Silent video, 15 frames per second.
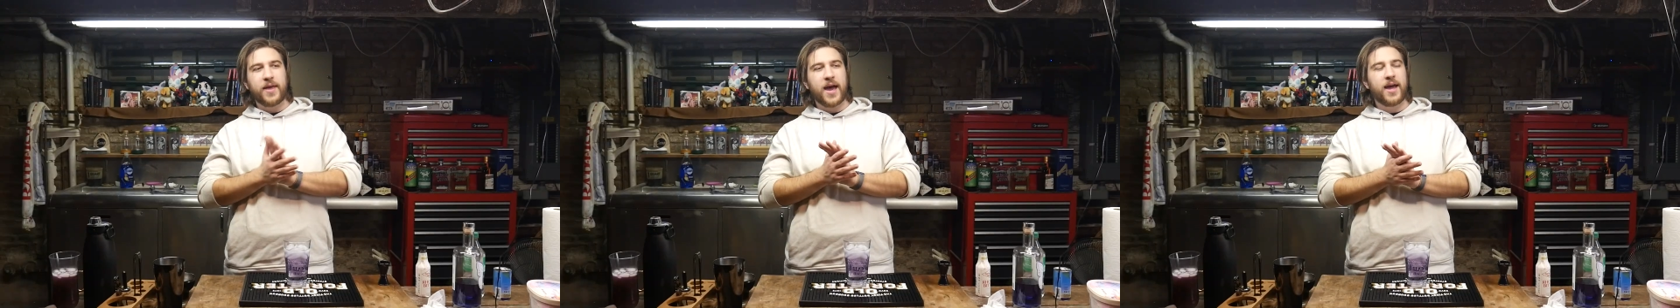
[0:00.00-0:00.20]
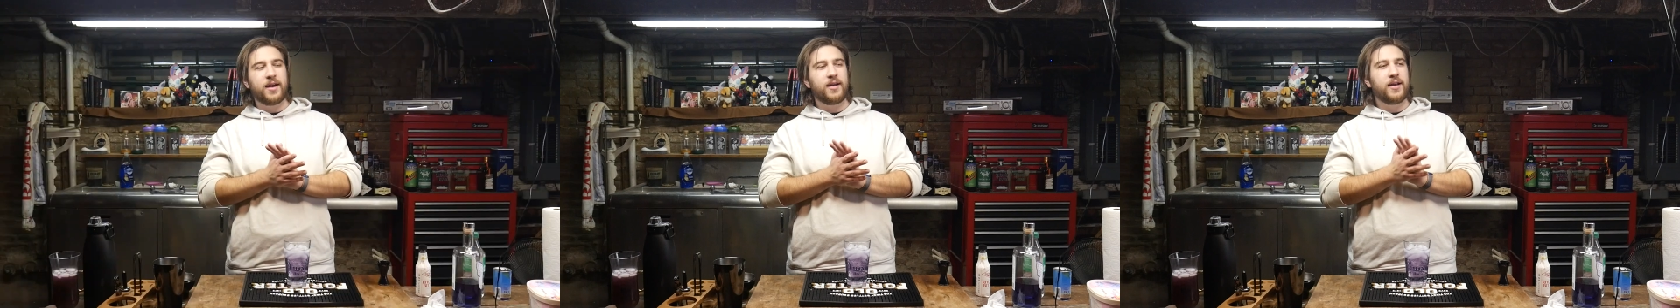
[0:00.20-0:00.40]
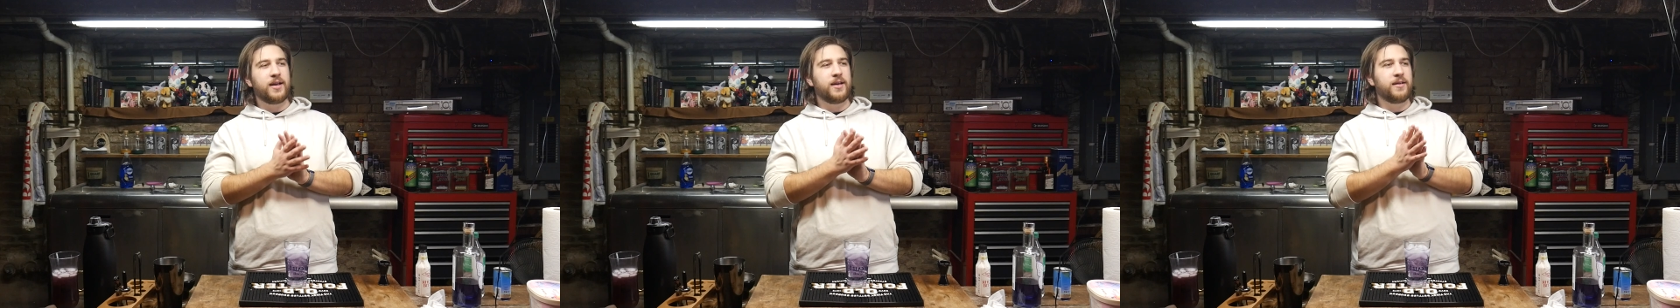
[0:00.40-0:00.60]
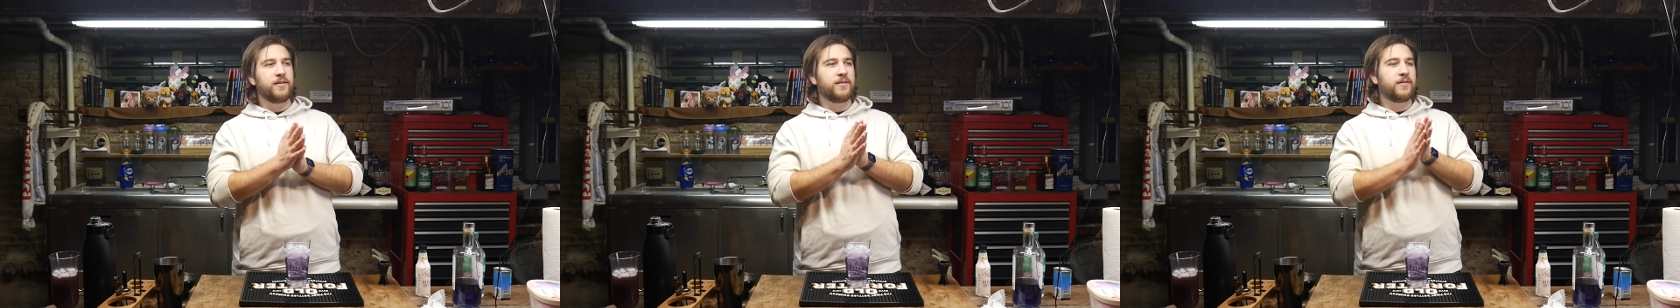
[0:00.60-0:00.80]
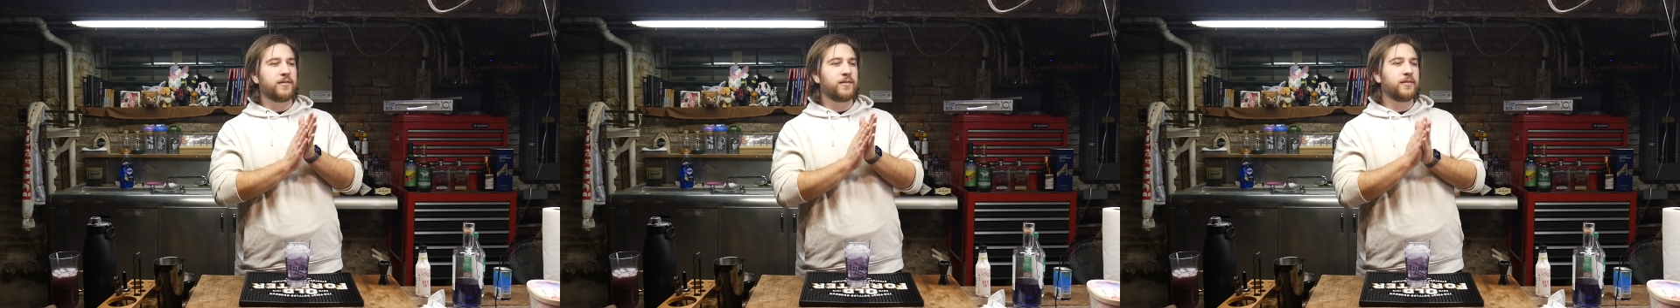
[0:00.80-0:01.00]
That
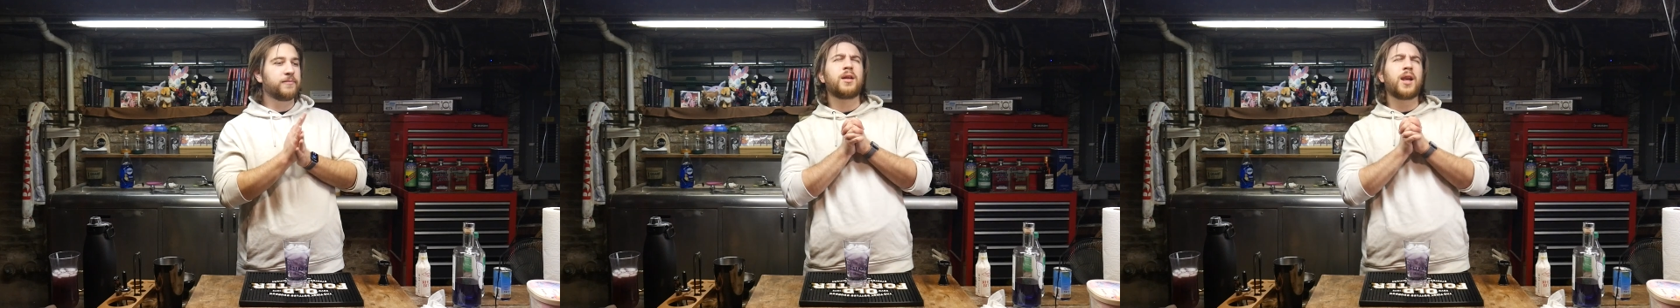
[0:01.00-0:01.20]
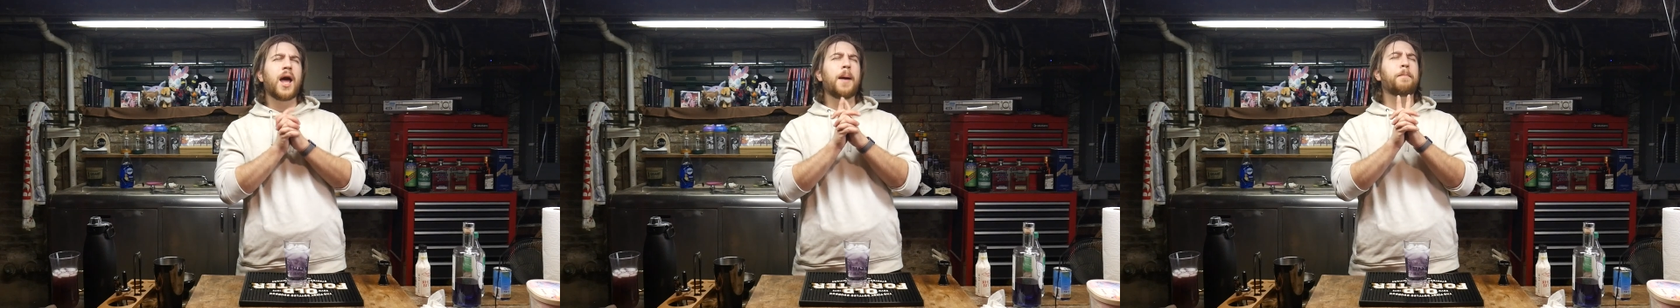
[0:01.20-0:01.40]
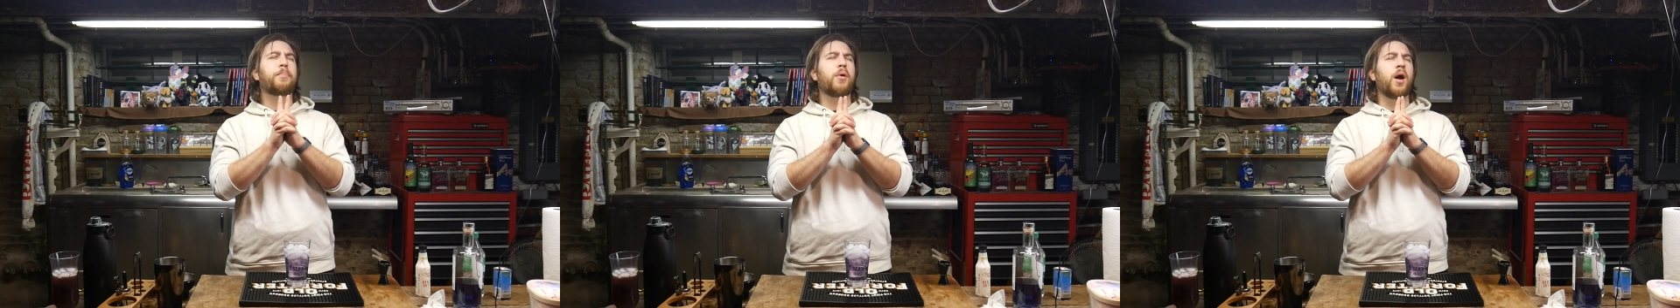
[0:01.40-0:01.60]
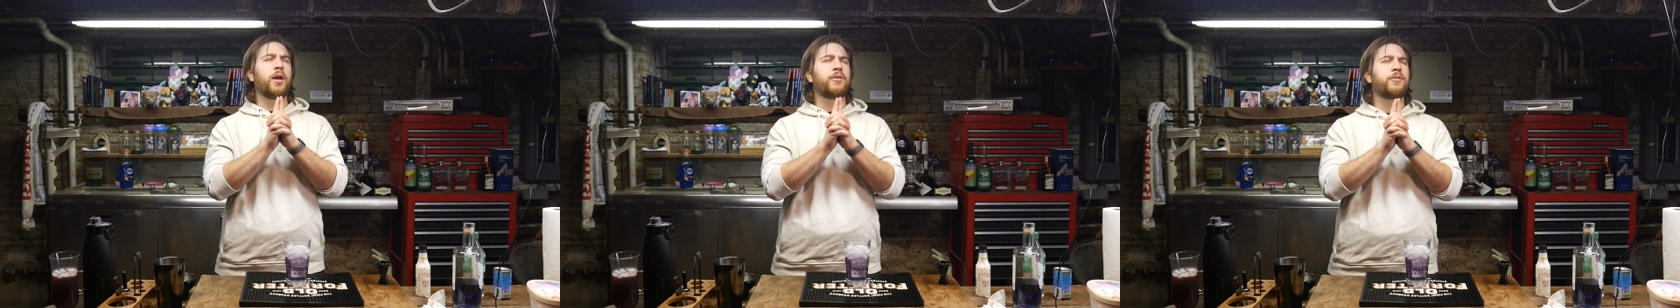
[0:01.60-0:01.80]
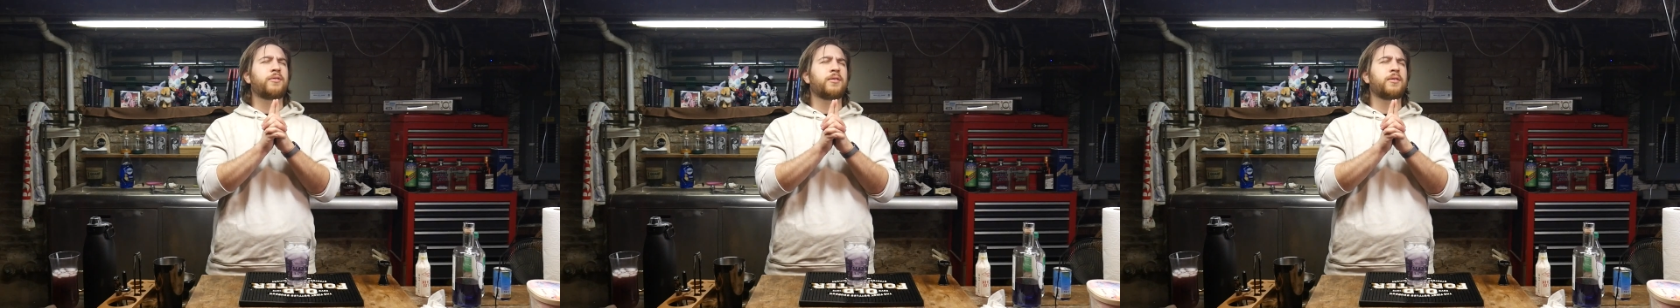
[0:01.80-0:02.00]
is not brunch,